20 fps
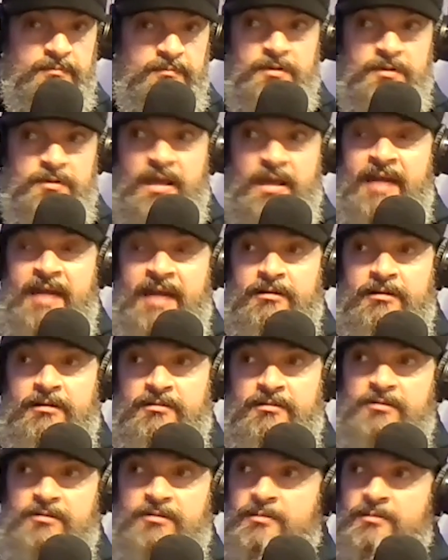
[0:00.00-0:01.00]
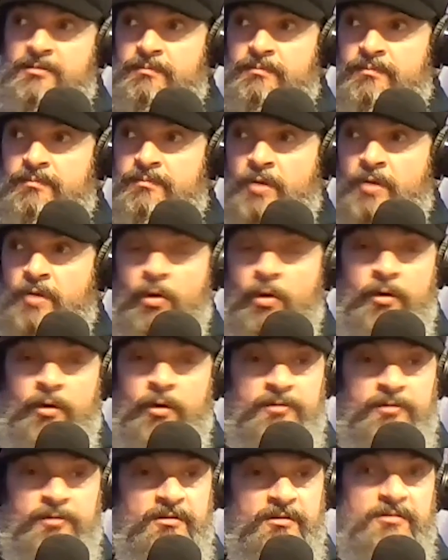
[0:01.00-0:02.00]
the air system, the oil
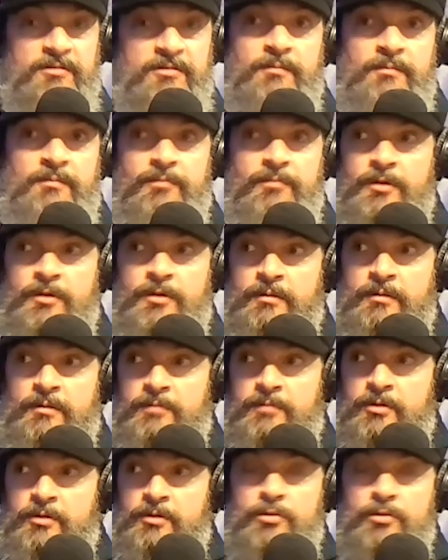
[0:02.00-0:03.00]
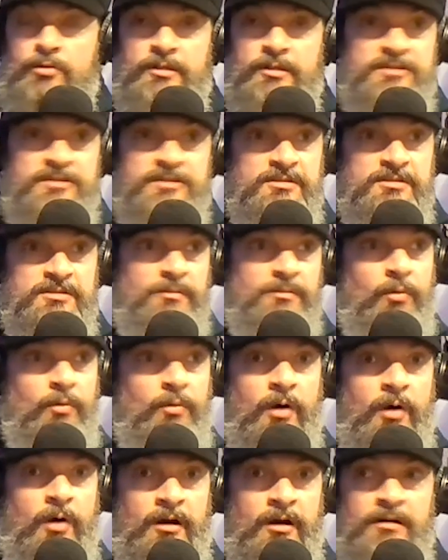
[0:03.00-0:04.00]
system, the, the cooling system, the
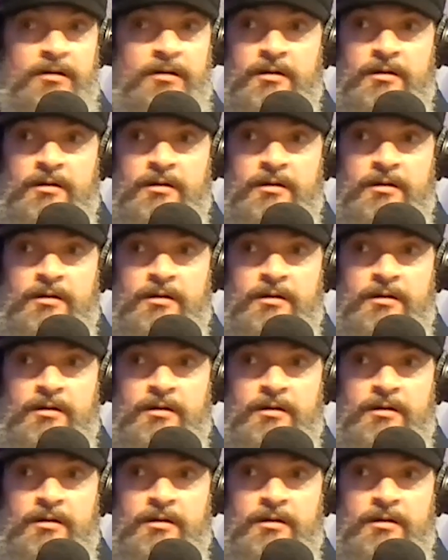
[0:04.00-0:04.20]
water.